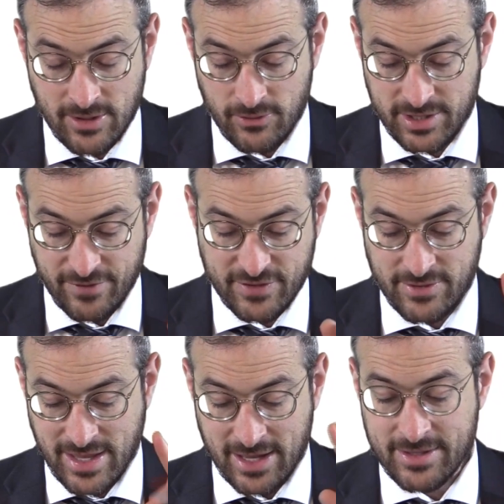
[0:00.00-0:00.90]
only if they're
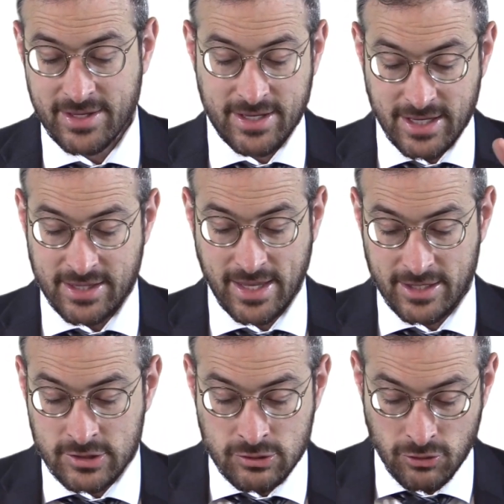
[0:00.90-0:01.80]
not in a
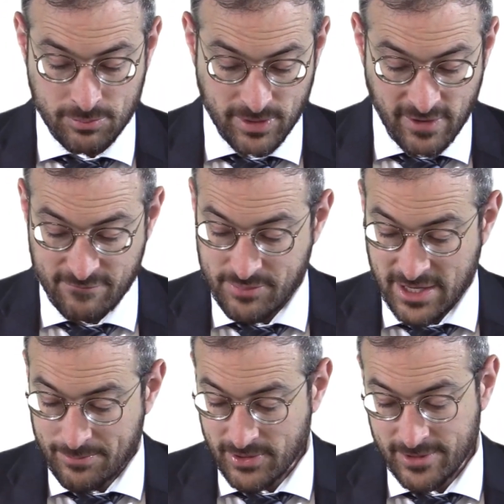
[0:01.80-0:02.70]
group of
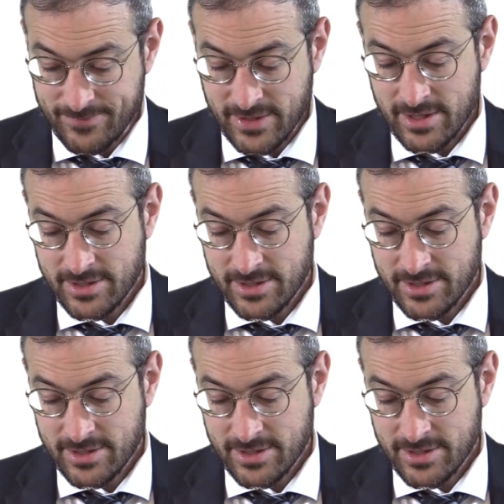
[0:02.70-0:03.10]
people,